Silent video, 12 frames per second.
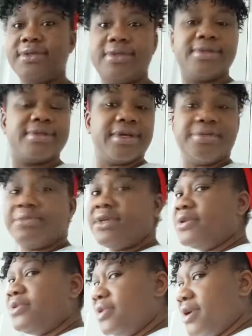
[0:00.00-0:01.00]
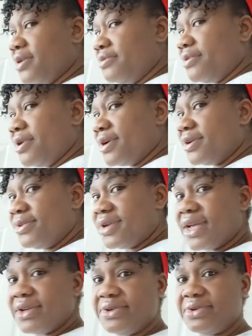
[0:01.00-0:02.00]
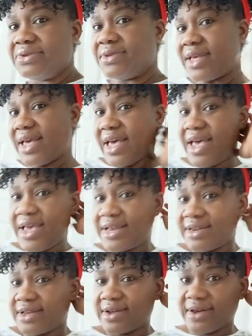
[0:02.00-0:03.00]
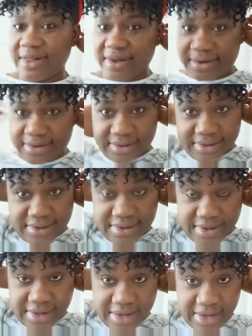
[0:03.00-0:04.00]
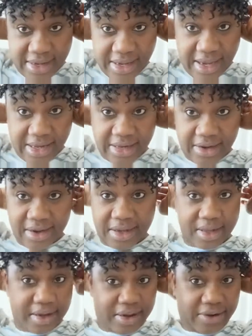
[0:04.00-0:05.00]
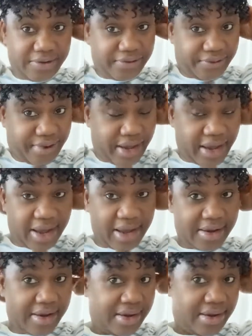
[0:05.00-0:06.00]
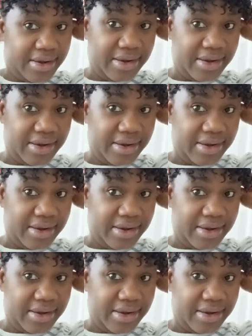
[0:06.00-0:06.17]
This is something you can rock. You can use any color of hair